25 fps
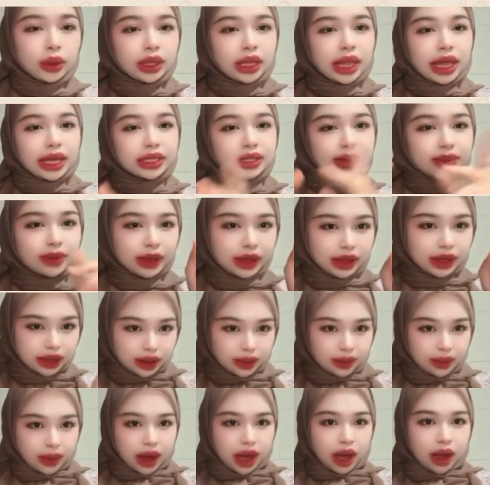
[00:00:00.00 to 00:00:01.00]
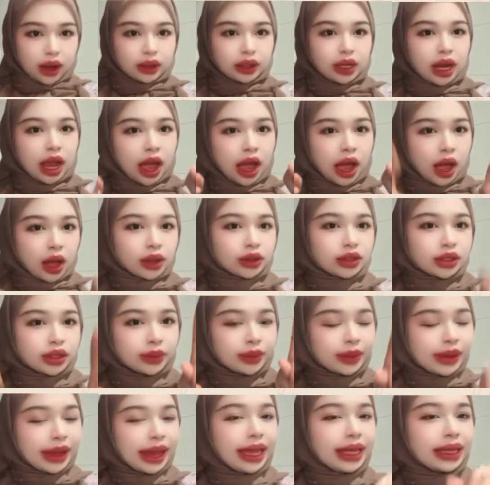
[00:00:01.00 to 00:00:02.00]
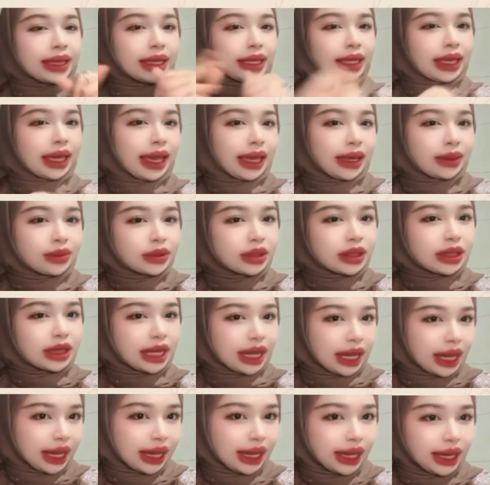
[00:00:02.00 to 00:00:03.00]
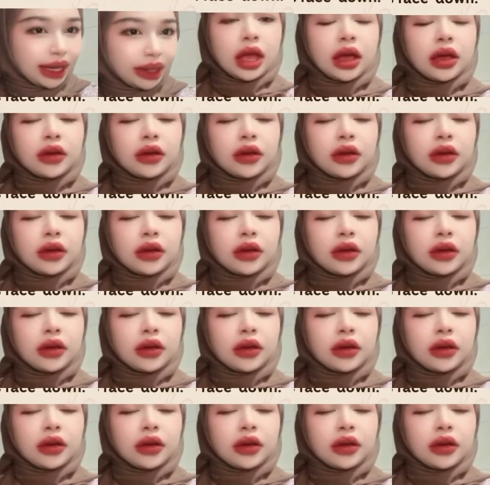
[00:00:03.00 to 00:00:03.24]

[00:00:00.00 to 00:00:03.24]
will explain about how to play the game today.